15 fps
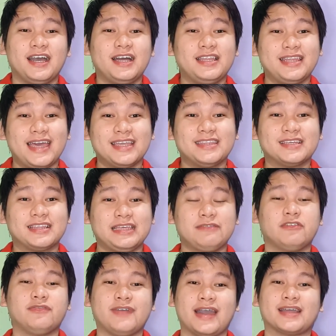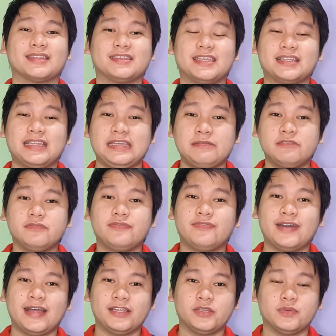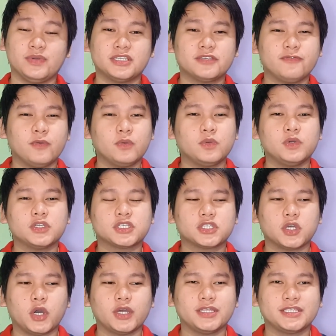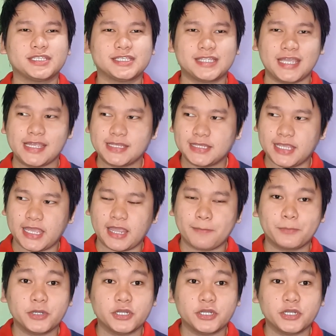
Unlike the claim of fact, the claim of value is focused on stating